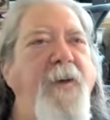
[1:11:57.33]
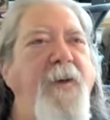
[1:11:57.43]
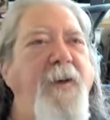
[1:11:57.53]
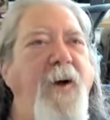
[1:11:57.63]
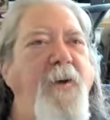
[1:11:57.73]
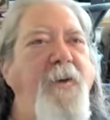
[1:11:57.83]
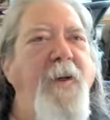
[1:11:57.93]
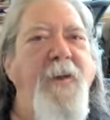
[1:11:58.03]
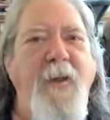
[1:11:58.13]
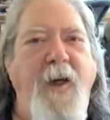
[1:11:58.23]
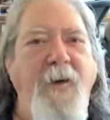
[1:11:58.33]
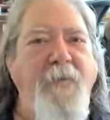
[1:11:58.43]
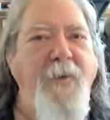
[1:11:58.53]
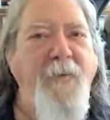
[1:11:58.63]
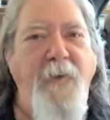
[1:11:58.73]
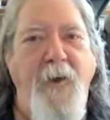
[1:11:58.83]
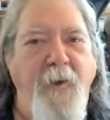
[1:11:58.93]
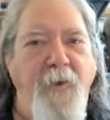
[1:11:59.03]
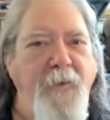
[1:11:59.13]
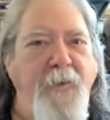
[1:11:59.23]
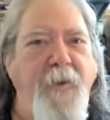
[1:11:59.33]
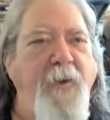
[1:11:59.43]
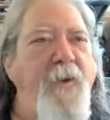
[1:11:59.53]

in our daily life and affairs.